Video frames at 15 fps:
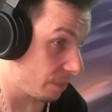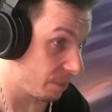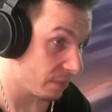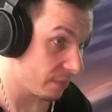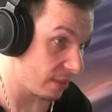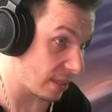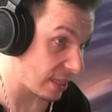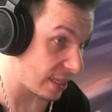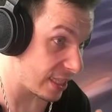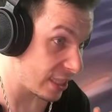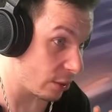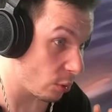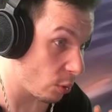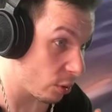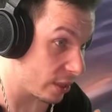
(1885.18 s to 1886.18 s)
that I see
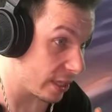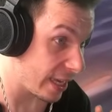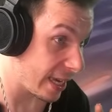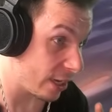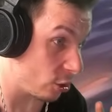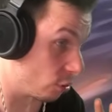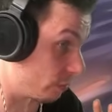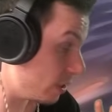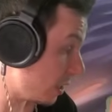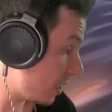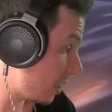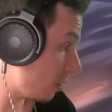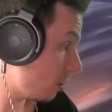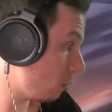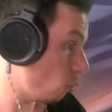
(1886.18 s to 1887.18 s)
on the edge of
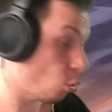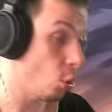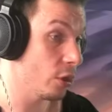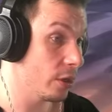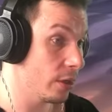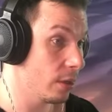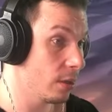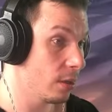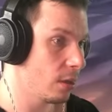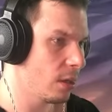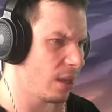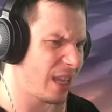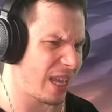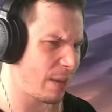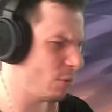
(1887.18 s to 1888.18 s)
this corner.
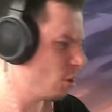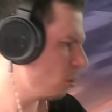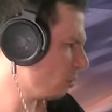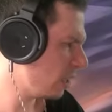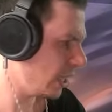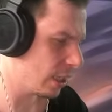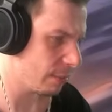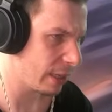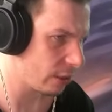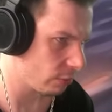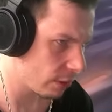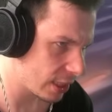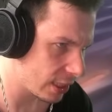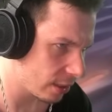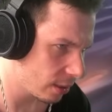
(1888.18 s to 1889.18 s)
I'm not looking at my
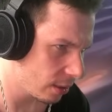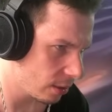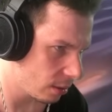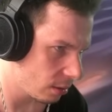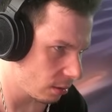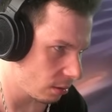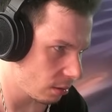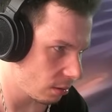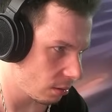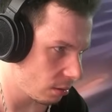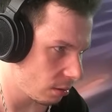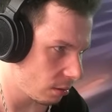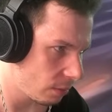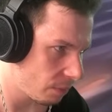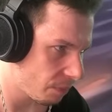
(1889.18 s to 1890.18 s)
crosshair.
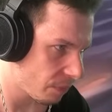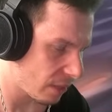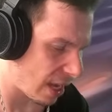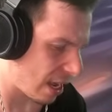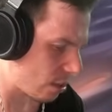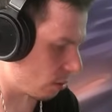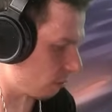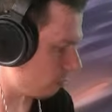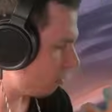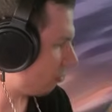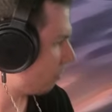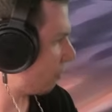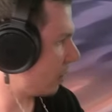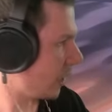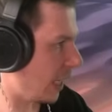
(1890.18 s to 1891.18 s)
I don't
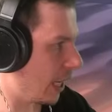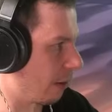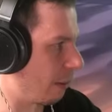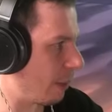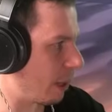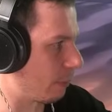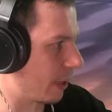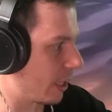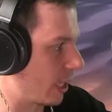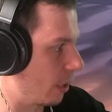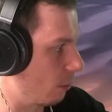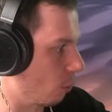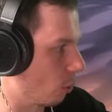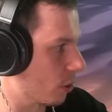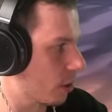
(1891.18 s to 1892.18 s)
care about my
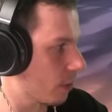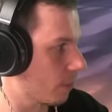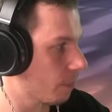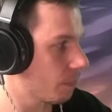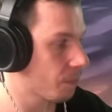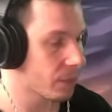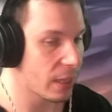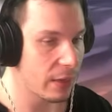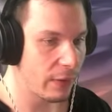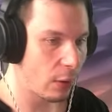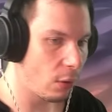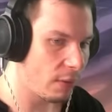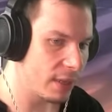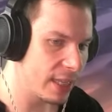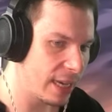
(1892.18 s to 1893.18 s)
keyboard. If I
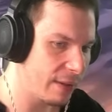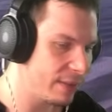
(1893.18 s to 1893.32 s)
already have